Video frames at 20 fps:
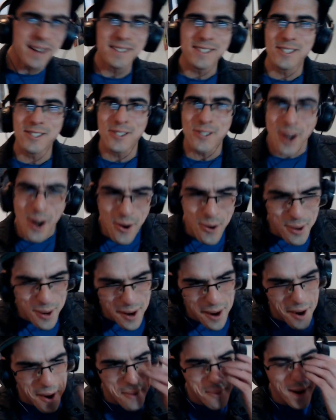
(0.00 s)
true.
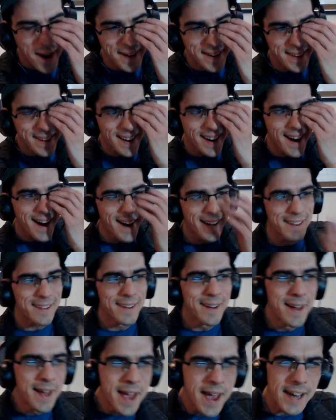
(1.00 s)
Oh my god.
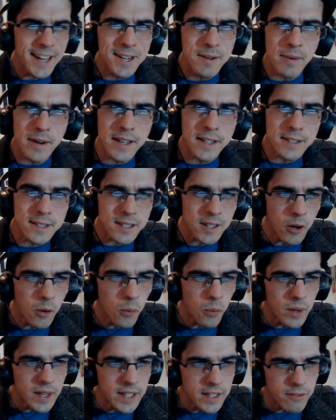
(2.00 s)
Anybody can sell
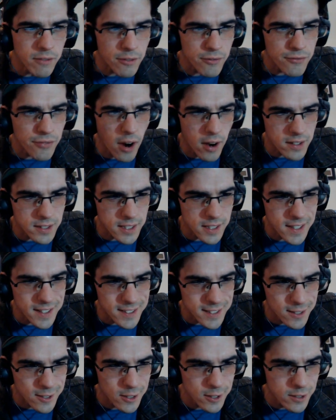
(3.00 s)
weed for fuck's sakes.
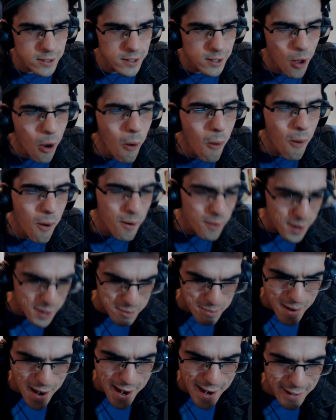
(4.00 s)
Good lord,
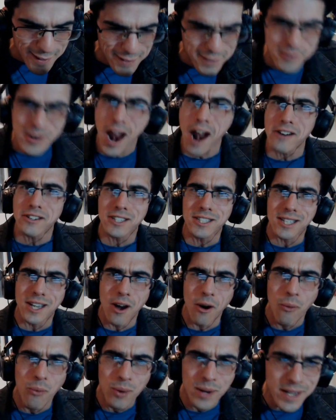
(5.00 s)
man. Not
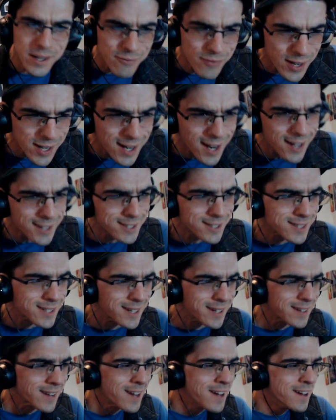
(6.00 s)
sell weed for God's
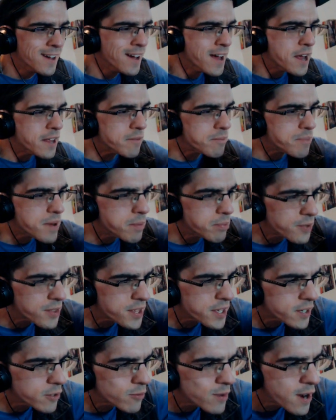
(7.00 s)
sake. People
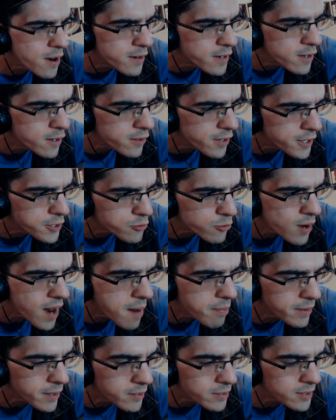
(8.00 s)
think around here they
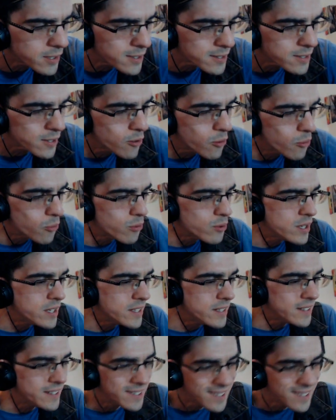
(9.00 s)
trapping because they sell weed.